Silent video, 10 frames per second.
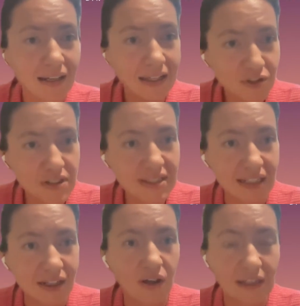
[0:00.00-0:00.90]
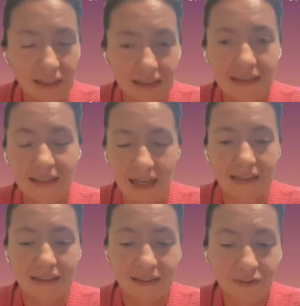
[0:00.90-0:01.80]
Interesting is
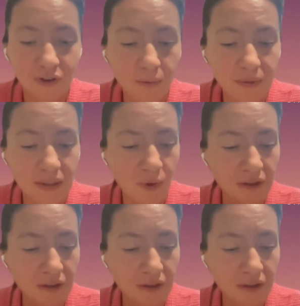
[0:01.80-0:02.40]
that from the